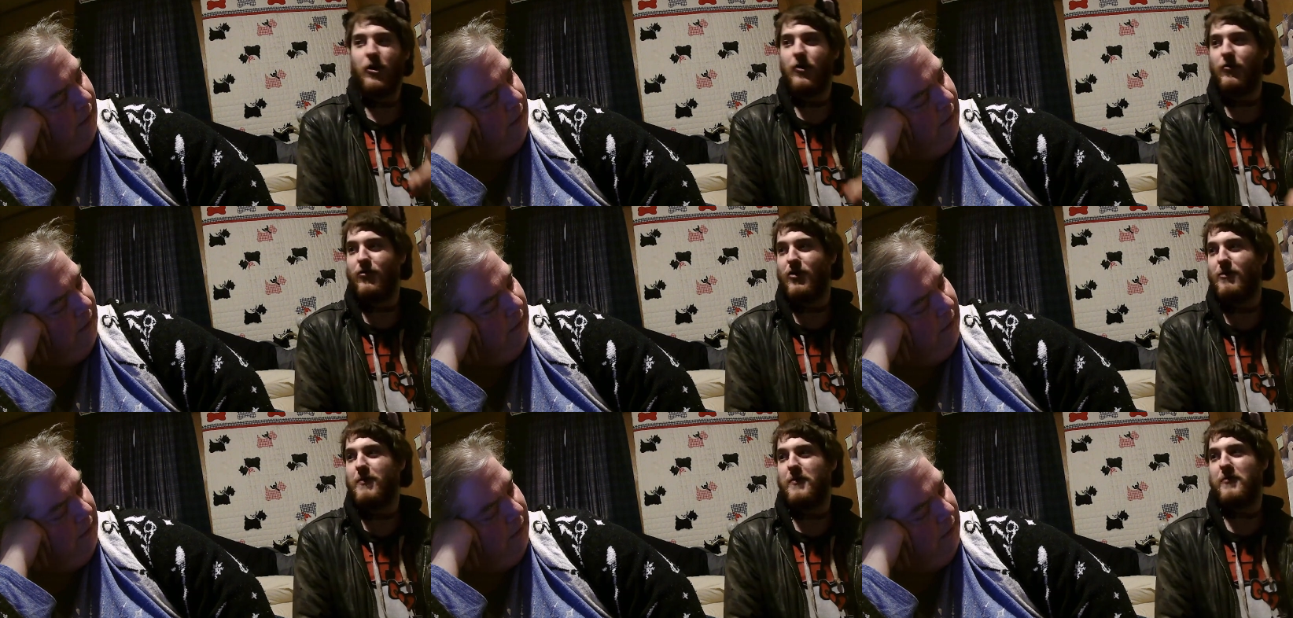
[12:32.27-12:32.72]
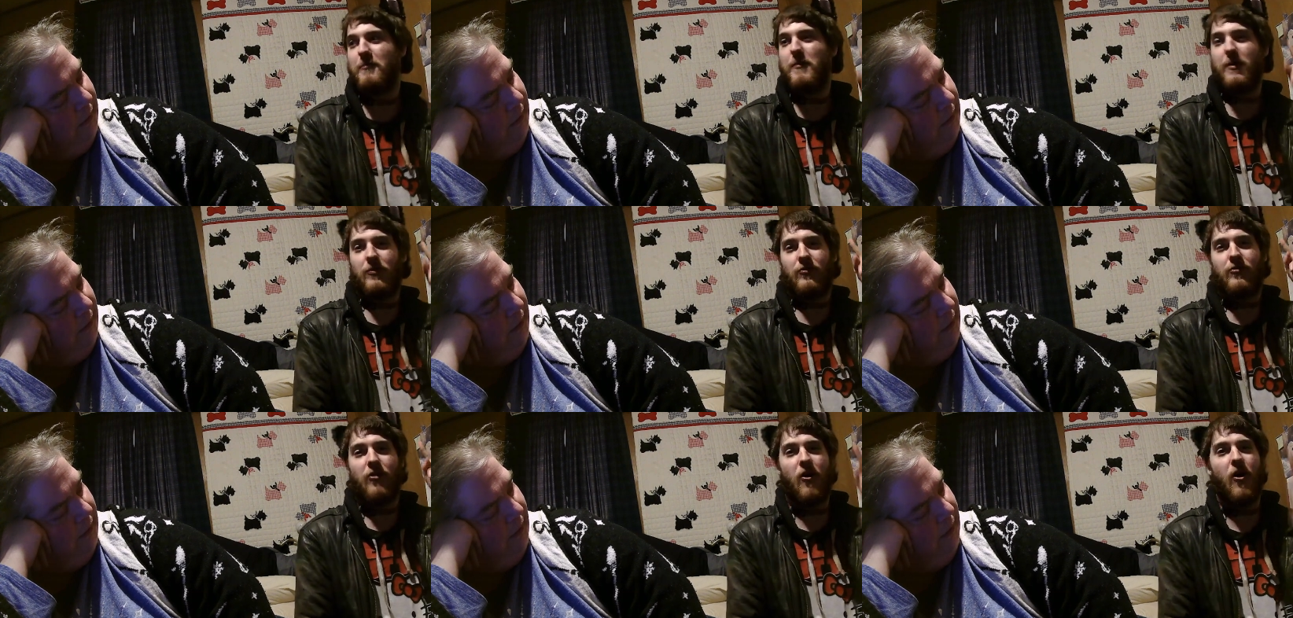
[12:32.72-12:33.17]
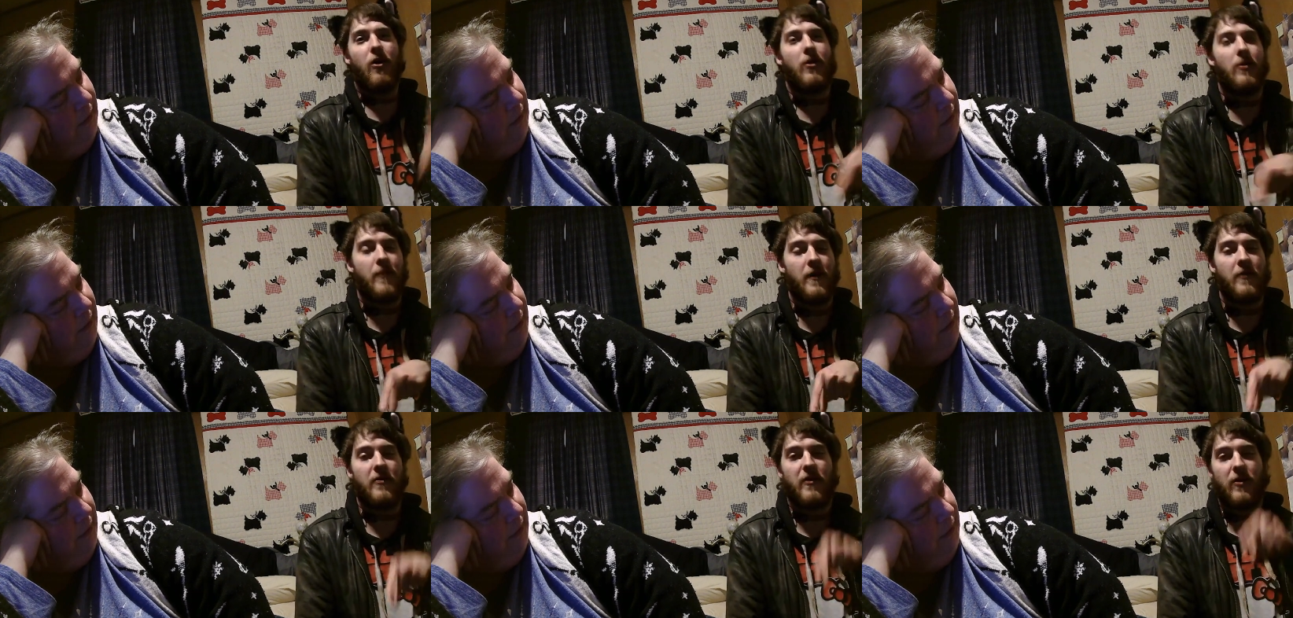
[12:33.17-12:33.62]
Speaker 1: Doom is much harder
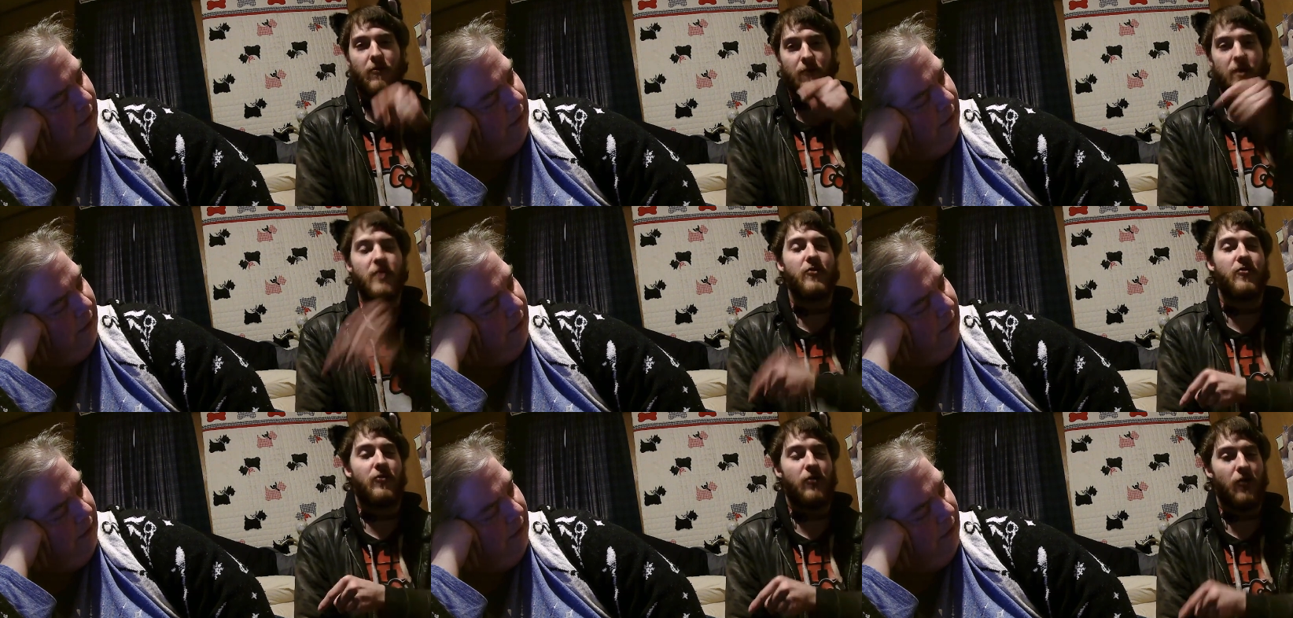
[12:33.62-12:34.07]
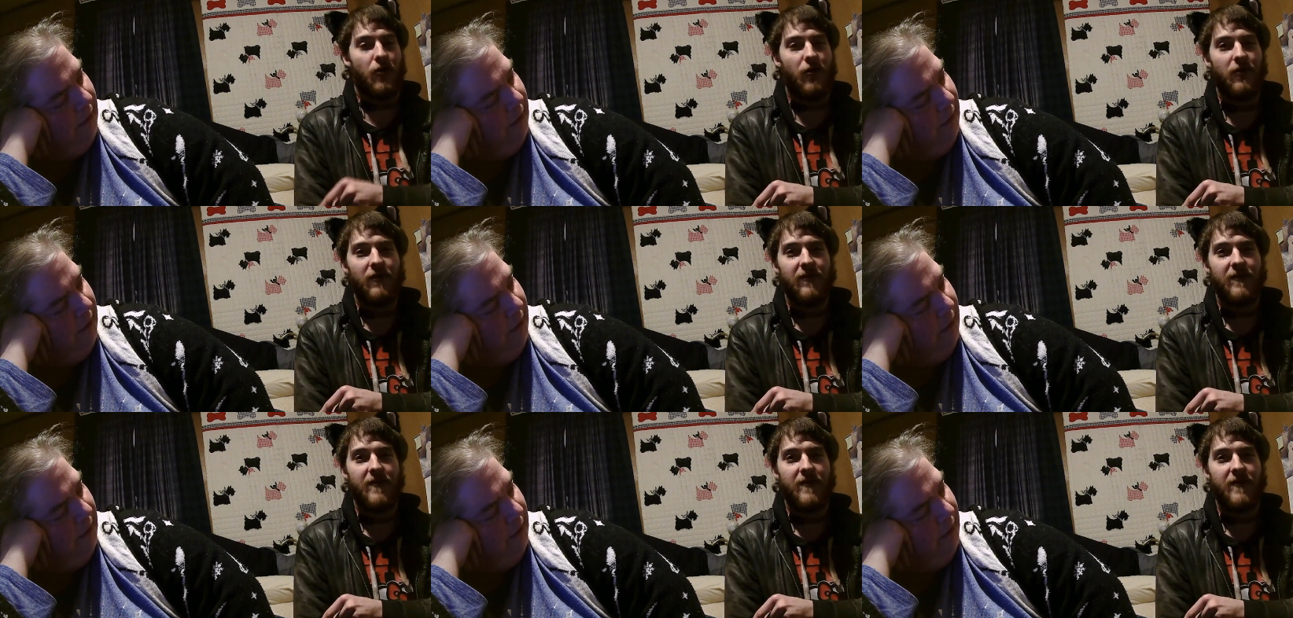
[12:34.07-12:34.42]
than the original,